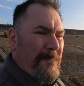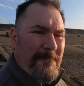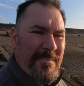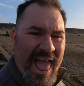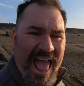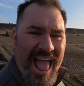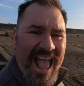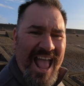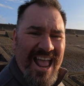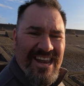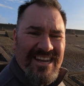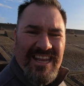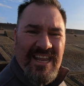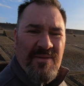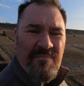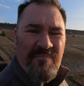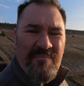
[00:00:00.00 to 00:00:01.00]

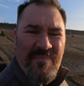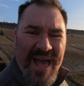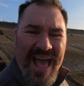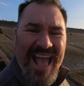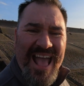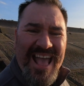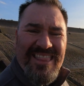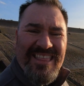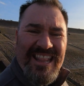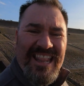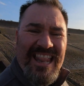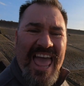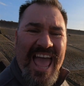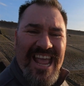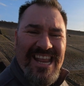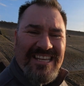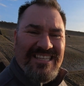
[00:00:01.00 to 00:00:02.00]
Blinded by the
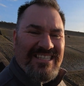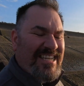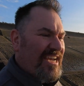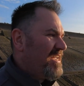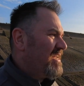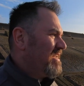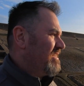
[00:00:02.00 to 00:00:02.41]
light,